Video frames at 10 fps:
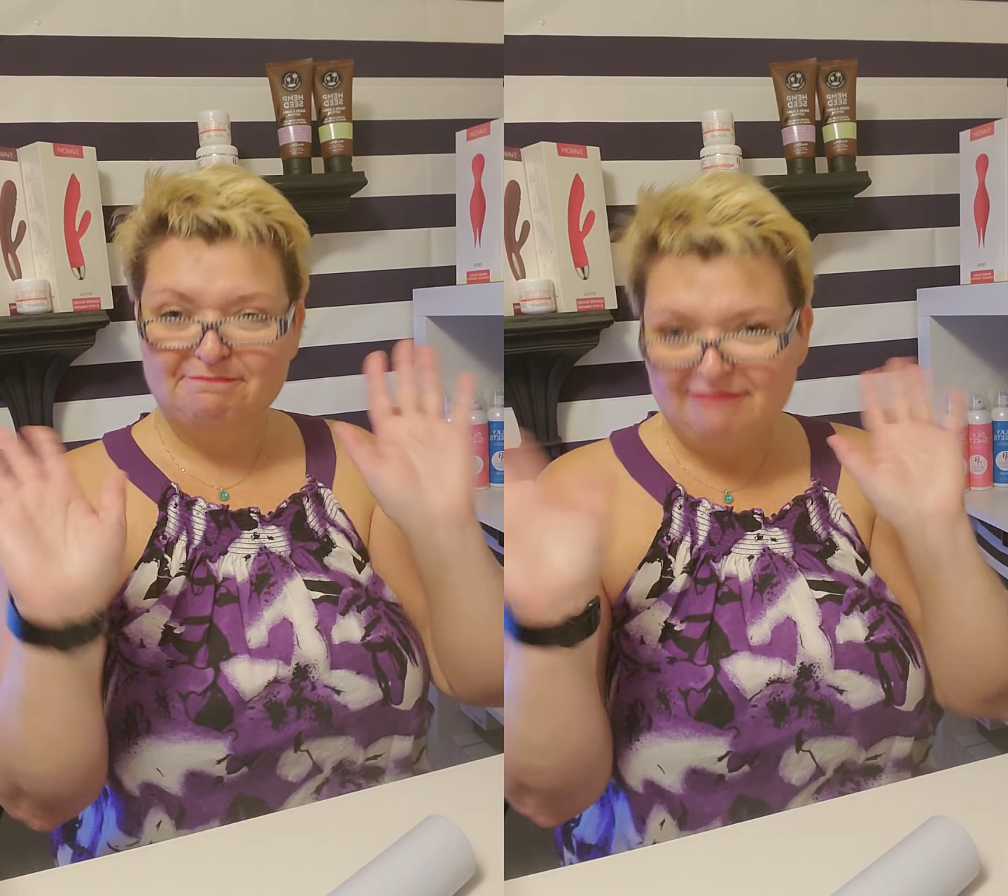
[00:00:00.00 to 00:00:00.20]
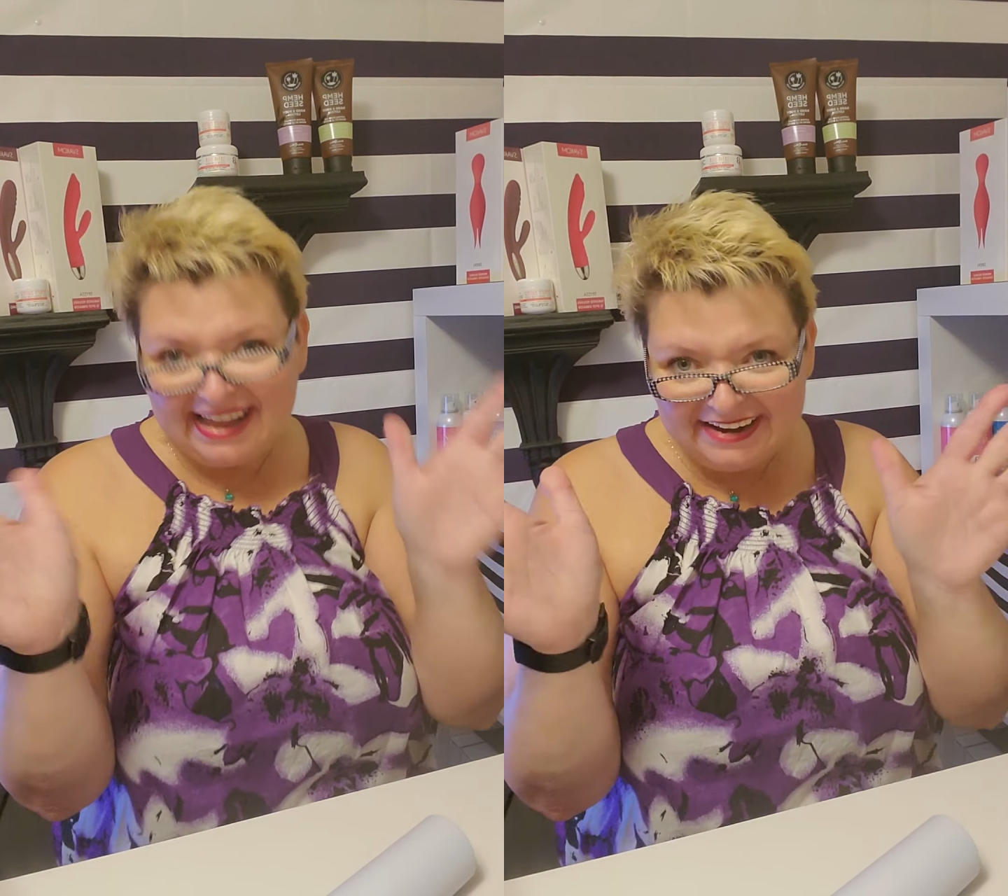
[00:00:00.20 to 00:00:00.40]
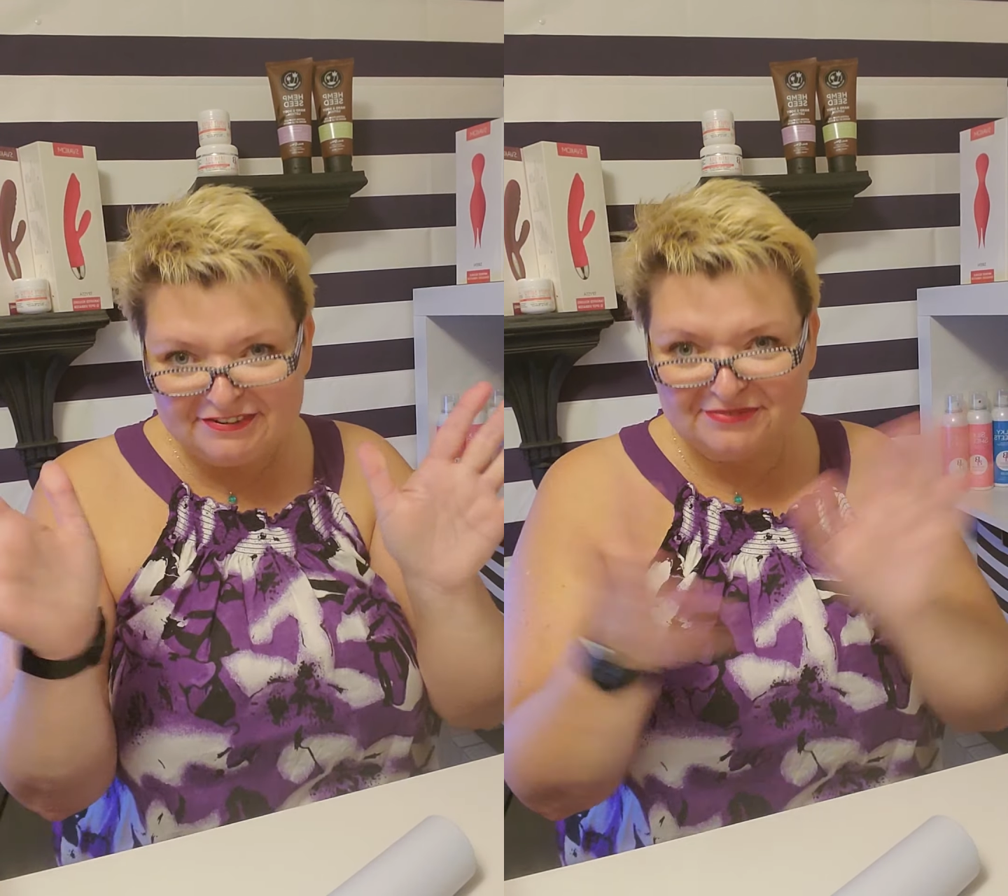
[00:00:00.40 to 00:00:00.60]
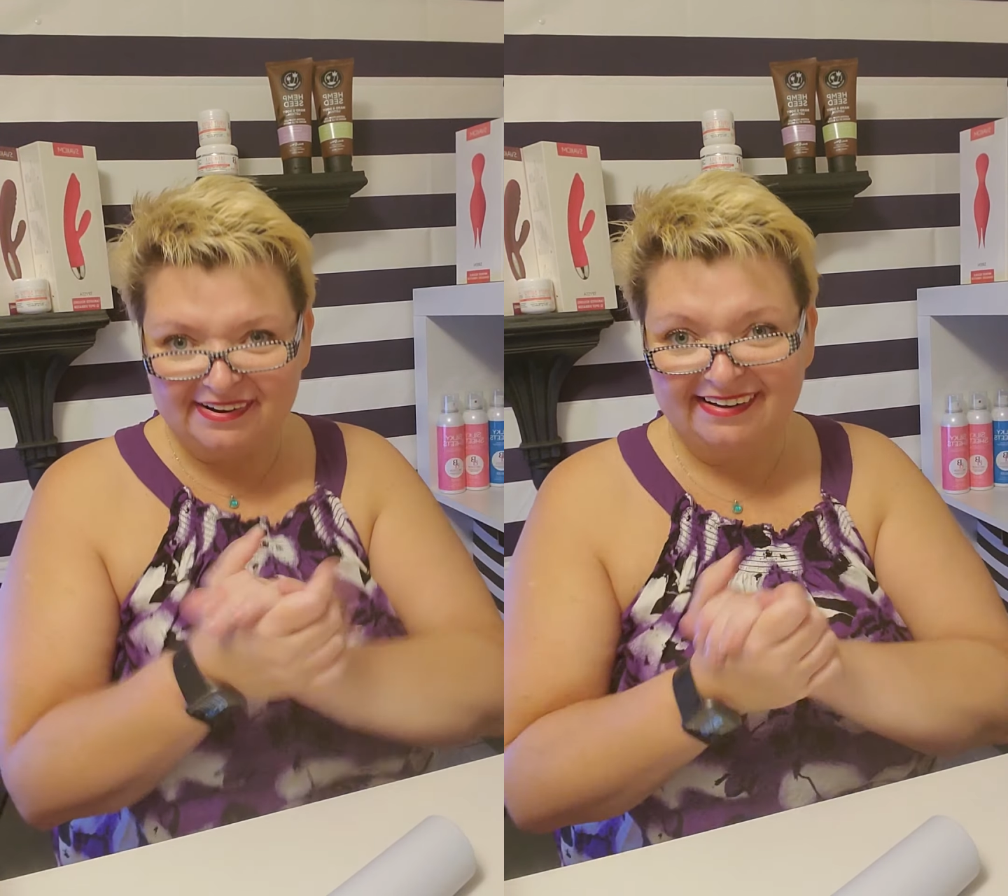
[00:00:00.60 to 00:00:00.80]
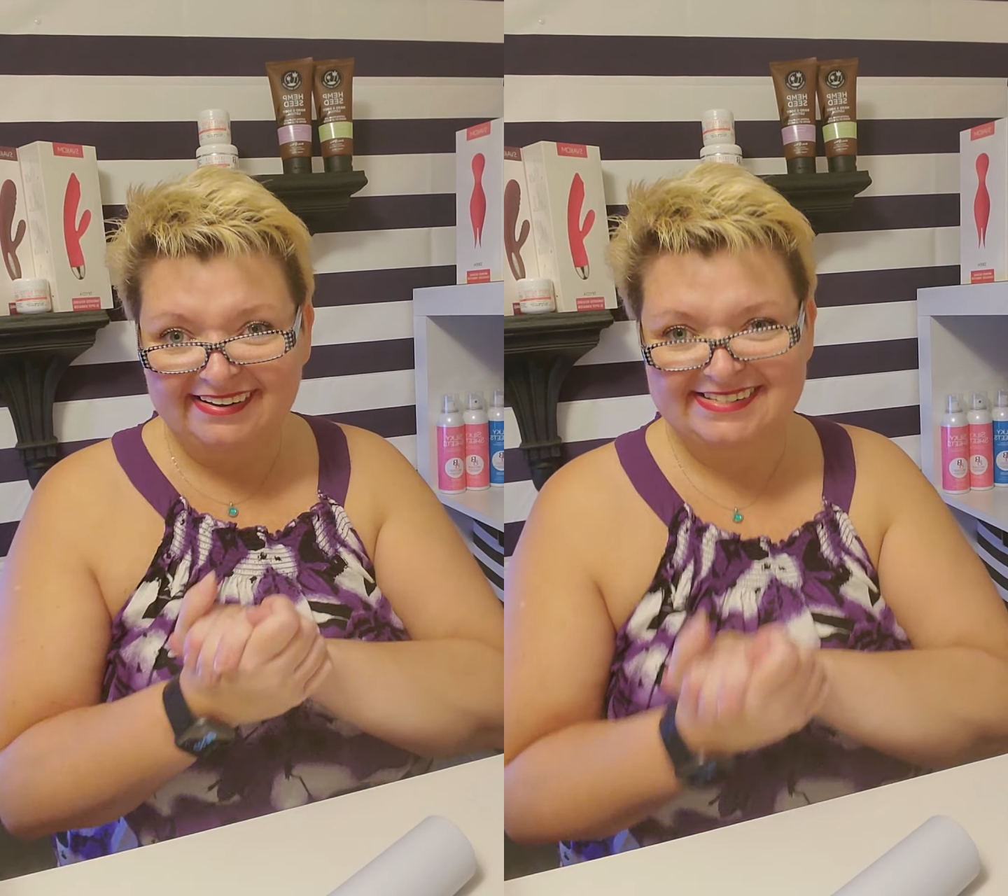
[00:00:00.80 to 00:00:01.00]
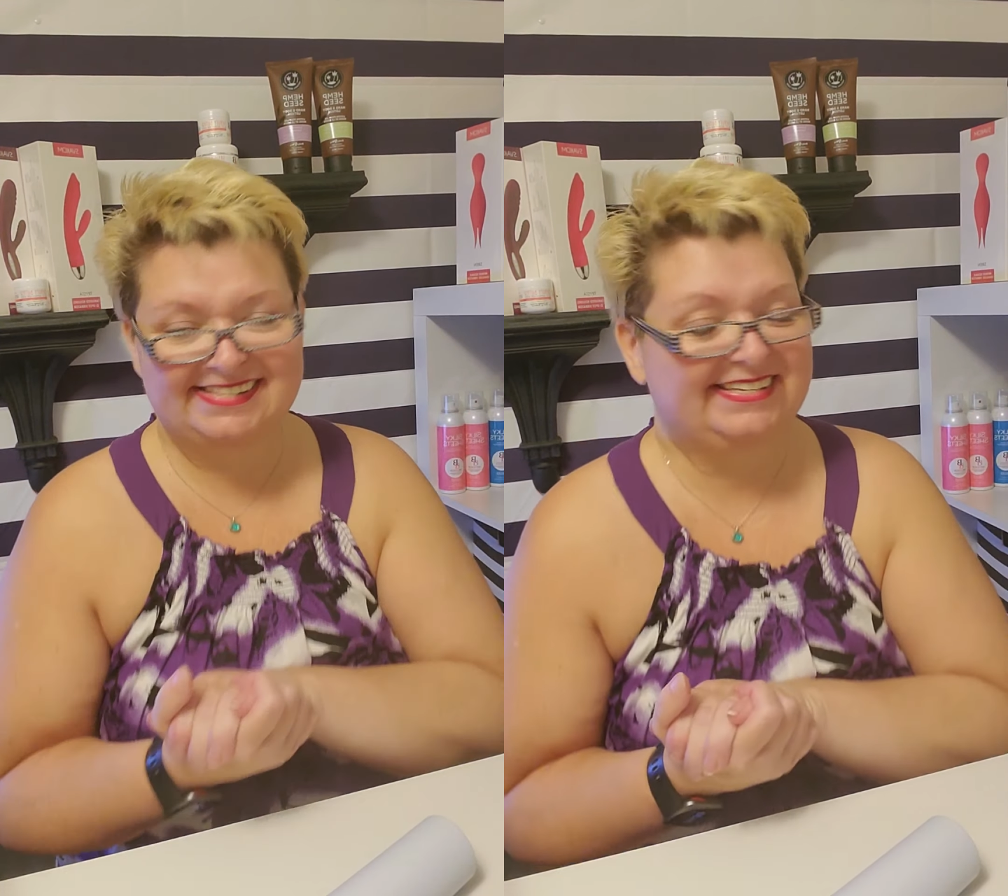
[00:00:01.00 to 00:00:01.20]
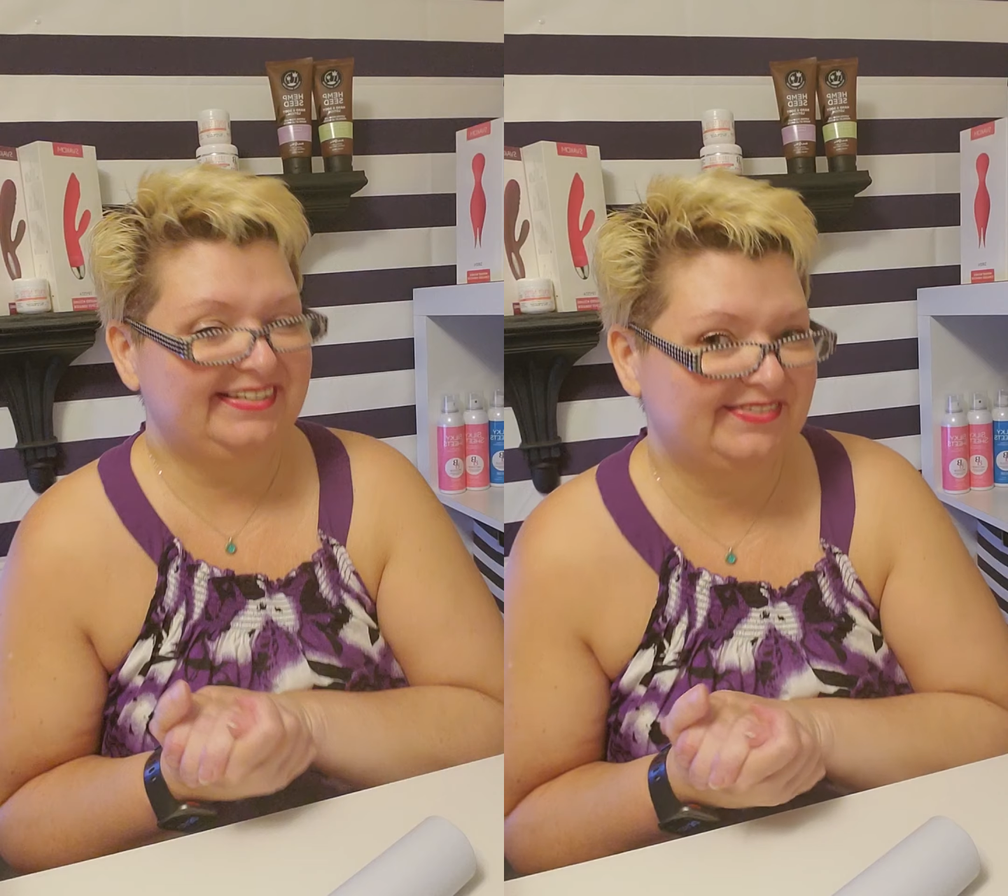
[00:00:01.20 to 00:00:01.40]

Bye, everyone. See